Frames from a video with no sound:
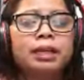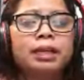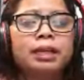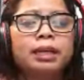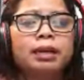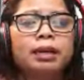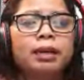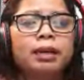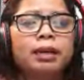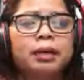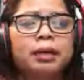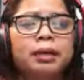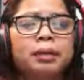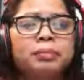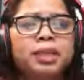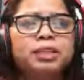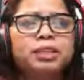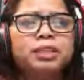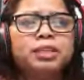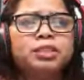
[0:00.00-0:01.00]
not
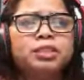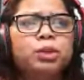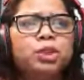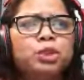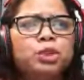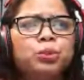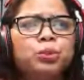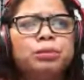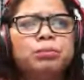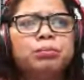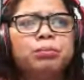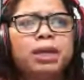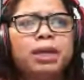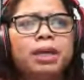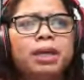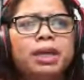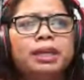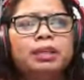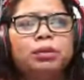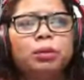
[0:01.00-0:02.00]
so much with making
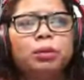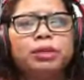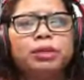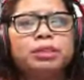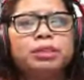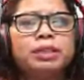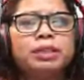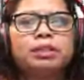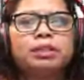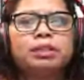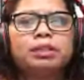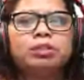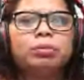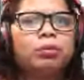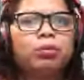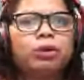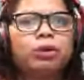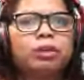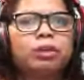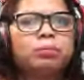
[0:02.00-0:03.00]
noise, like no matter
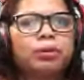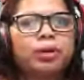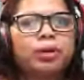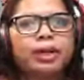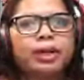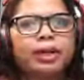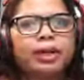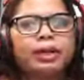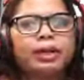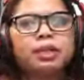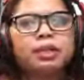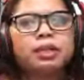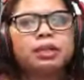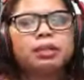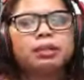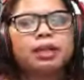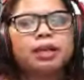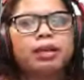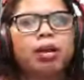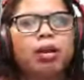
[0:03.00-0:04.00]
what brand
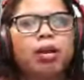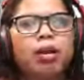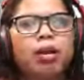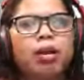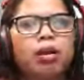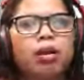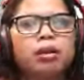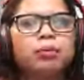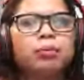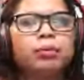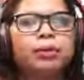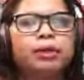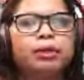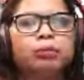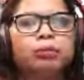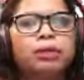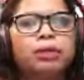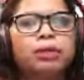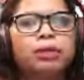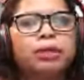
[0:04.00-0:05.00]
they are,
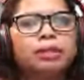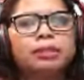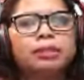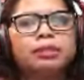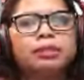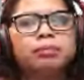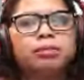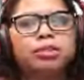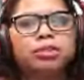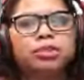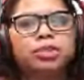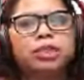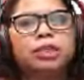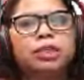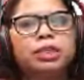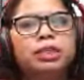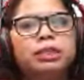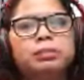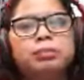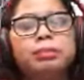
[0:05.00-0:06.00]
once the machine is
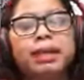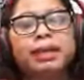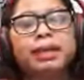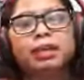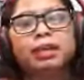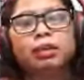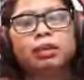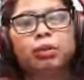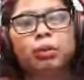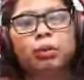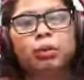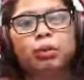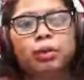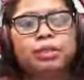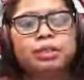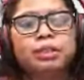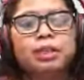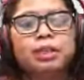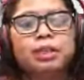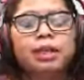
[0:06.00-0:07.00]
making noise,
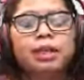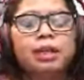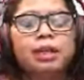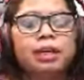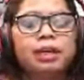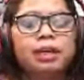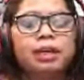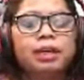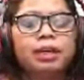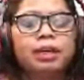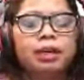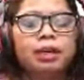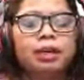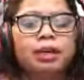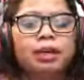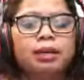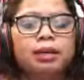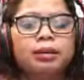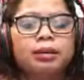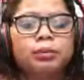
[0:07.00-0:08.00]
uh,
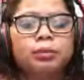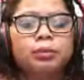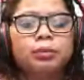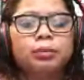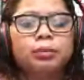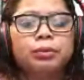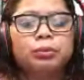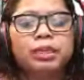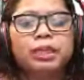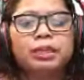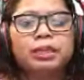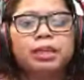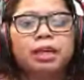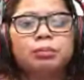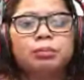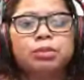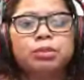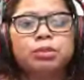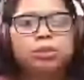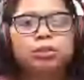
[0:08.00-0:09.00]
when it comes
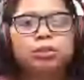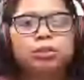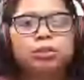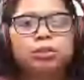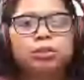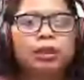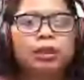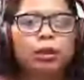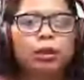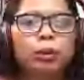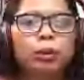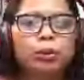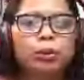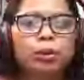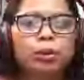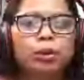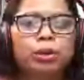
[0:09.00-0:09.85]
to front loader,